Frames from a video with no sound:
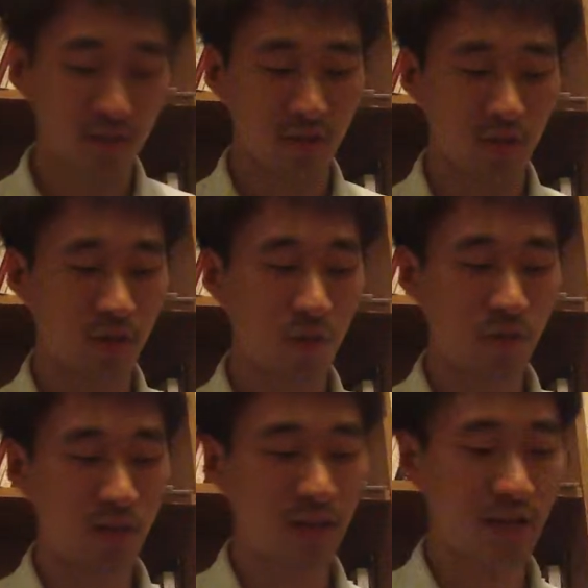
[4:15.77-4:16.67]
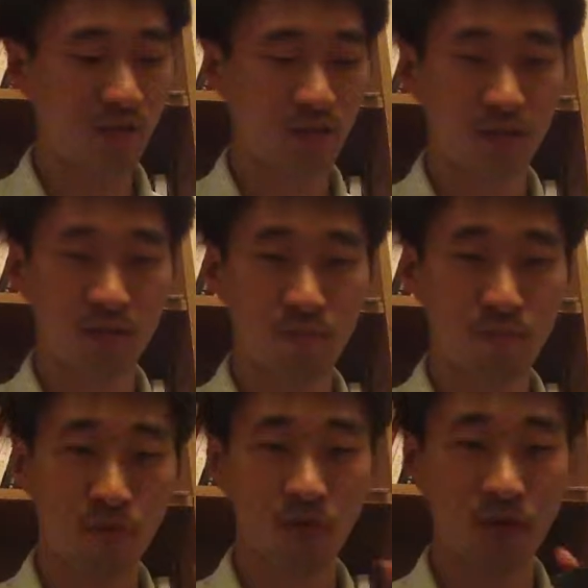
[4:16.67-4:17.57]
you know holding down this
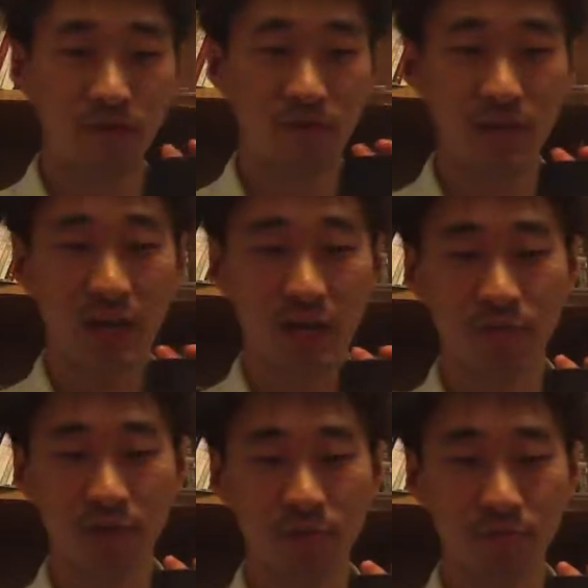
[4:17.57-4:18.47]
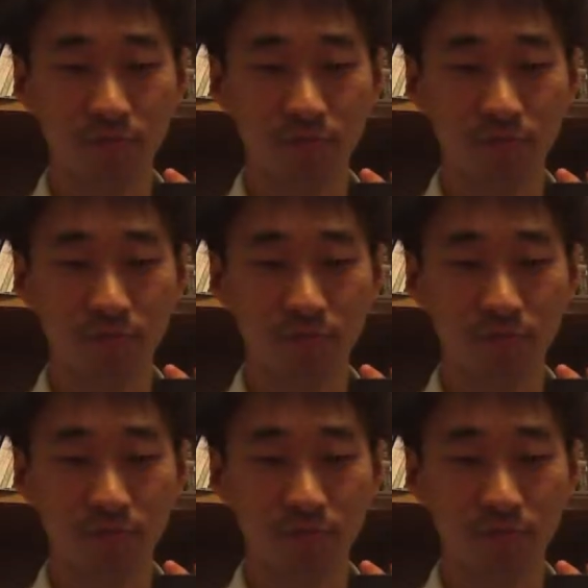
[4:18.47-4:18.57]
part of the iPhone